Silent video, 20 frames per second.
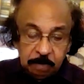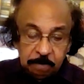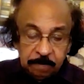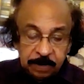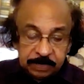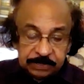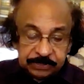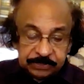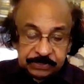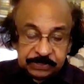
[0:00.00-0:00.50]

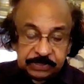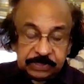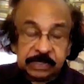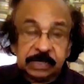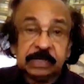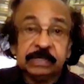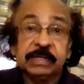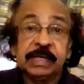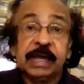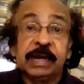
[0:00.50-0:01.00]
But
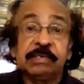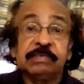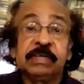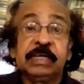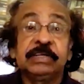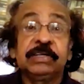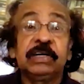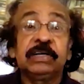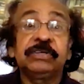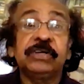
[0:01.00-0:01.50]
there is
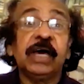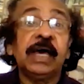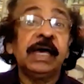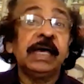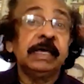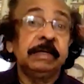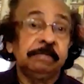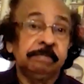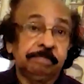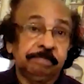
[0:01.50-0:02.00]
little
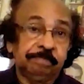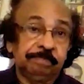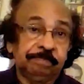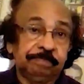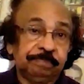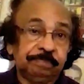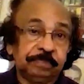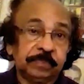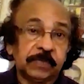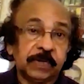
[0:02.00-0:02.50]
time.
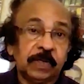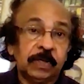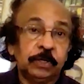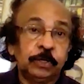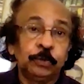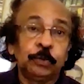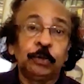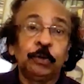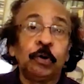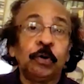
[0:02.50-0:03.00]

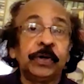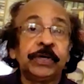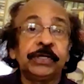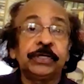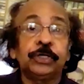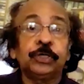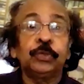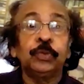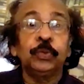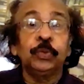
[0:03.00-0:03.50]
You know
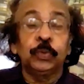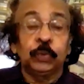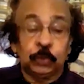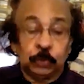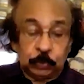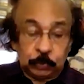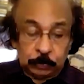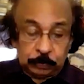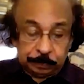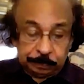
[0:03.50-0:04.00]
it
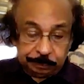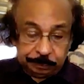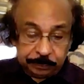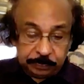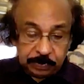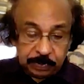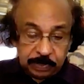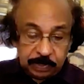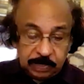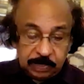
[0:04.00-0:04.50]
too.
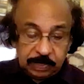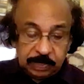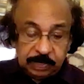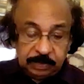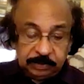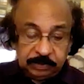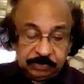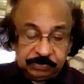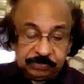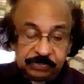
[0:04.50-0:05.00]

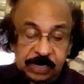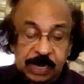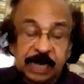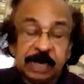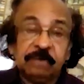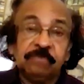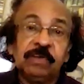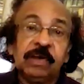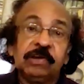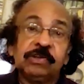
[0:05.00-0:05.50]
The
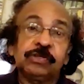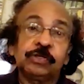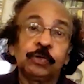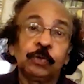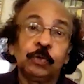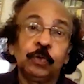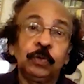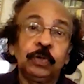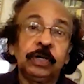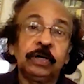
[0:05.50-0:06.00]
sun will
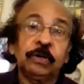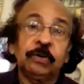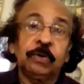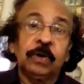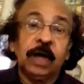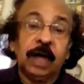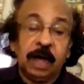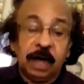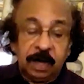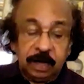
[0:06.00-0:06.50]
soon grow
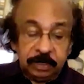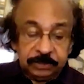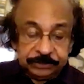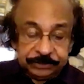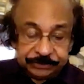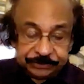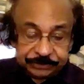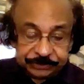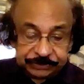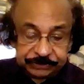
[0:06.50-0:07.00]

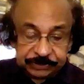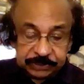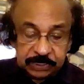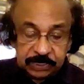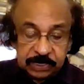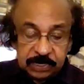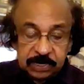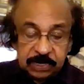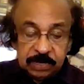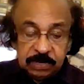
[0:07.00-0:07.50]
harsh.
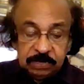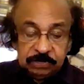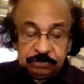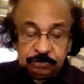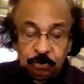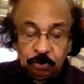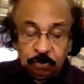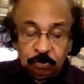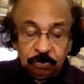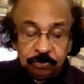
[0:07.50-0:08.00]

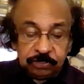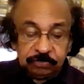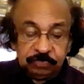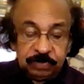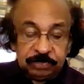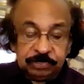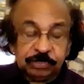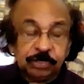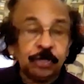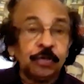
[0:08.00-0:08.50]
Sorrows
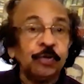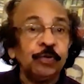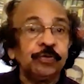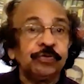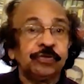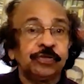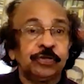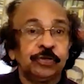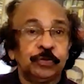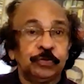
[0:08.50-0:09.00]
will
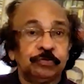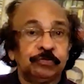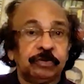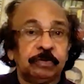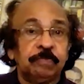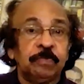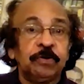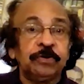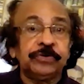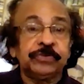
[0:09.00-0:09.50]
excuse you
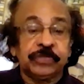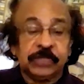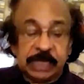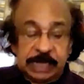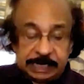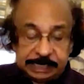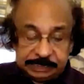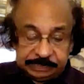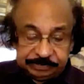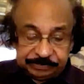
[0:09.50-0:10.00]
from both
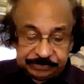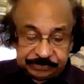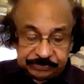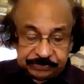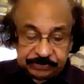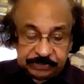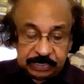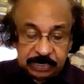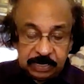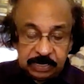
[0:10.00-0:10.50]

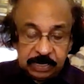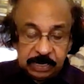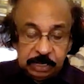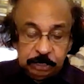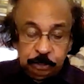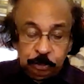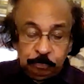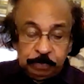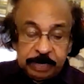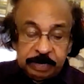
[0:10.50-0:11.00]
sides.
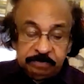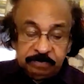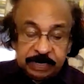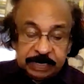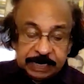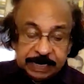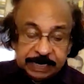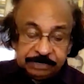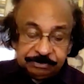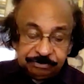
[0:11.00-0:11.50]
You may
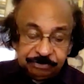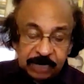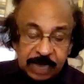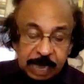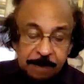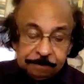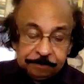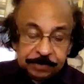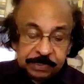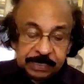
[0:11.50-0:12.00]
even get
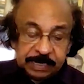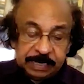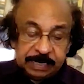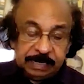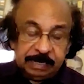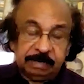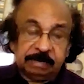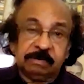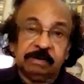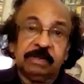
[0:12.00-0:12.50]
trapped
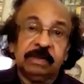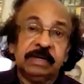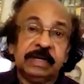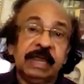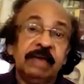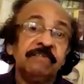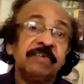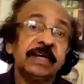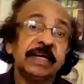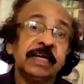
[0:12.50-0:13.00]
there,
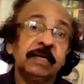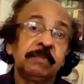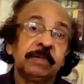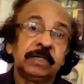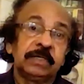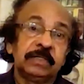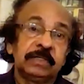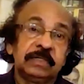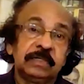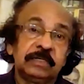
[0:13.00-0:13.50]
never
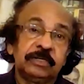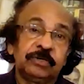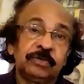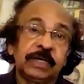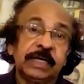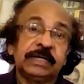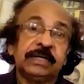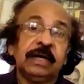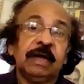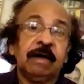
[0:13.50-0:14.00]
able to
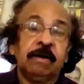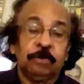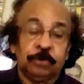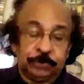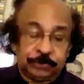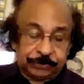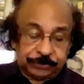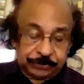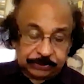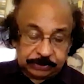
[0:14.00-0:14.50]
get
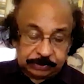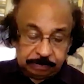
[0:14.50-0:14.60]
out.